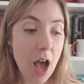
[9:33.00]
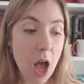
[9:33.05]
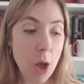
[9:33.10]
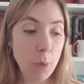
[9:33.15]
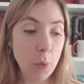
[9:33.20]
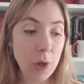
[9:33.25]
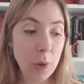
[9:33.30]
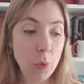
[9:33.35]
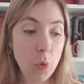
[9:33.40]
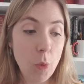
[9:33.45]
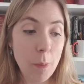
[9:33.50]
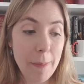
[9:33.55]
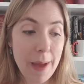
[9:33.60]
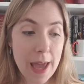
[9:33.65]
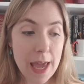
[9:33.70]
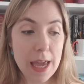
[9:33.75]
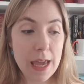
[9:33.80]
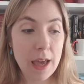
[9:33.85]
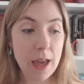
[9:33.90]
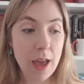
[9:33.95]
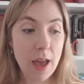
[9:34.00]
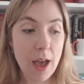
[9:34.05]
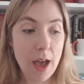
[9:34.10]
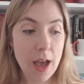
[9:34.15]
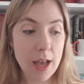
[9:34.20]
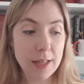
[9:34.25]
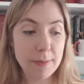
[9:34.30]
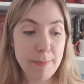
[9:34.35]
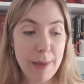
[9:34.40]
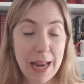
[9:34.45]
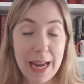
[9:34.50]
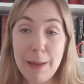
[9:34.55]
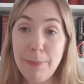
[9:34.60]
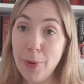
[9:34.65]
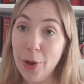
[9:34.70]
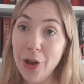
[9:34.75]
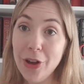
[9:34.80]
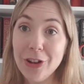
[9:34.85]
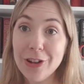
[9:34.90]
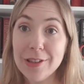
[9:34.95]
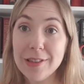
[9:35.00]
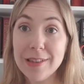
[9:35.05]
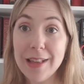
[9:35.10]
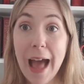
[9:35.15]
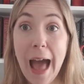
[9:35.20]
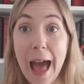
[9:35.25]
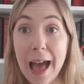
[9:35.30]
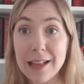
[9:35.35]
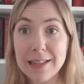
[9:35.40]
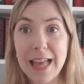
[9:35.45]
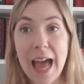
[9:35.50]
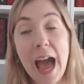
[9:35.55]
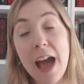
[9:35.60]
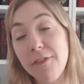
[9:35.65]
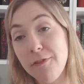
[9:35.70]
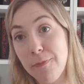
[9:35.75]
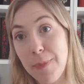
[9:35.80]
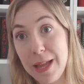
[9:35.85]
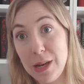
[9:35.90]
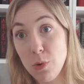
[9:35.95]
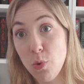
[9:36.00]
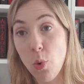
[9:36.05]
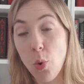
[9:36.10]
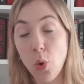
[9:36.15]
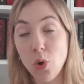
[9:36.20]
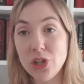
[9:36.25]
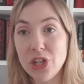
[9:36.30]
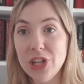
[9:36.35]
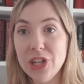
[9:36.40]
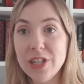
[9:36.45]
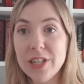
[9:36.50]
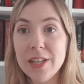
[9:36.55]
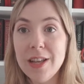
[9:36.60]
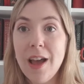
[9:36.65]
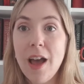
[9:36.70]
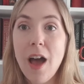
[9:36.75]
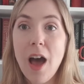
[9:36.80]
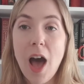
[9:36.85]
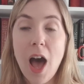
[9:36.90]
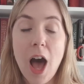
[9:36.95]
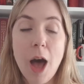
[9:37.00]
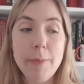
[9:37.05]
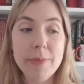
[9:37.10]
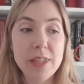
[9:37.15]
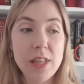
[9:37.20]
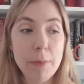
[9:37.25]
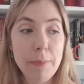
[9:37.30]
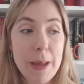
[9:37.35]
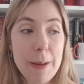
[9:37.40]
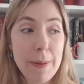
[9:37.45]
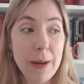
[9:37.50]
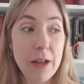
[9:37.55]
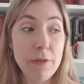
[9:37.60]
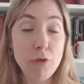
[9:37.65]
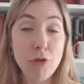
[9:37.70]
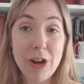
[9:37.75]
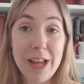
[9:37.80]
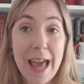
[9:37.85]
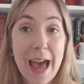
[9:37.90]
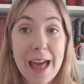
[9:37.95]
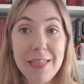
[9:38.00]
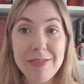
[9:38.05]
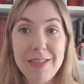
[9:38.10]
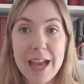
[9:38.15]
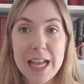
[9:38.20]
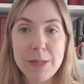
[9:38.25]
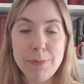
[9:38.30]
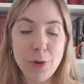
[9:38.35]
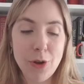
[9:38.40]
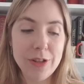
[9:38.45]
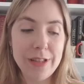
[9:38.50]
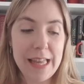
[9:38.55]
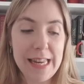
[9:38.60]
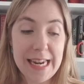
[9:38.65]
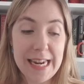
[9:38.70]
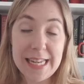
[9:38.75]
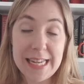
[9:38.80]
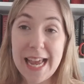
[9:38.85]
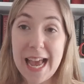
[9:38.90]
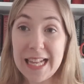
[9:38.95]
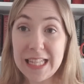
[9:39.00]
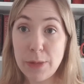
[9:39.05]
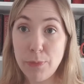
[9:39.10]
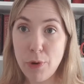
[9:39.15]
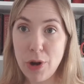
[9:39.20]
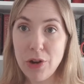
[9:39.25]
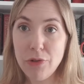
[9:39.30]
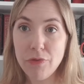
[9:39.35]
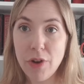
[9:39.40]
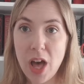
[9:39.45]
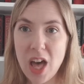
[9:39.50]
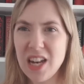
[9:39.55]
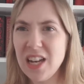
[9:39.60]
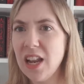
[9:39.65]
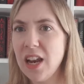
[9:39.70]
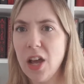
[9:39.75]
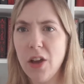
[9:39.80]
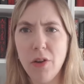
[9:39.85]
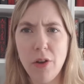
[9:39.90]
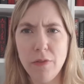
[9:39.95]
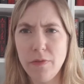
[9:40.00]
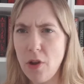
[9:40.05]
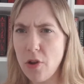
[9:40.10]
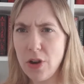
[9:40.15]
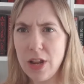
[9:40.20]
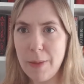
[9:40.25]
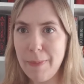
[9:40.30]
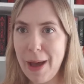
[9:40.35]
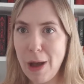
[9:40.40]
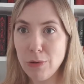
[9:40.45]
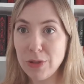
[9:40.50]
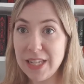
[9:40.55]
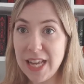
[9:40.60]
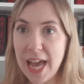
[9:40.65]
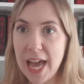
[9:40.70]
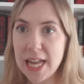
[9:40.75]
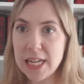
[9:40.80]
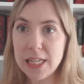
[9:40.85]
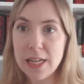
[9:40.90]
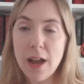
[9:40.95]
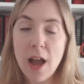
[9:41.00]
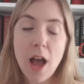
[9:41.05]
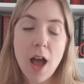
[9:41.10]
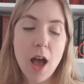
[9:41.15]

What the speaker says: we will make as many books as have been ordered. Some people have already had theirs because I did a test print run and of only about 10.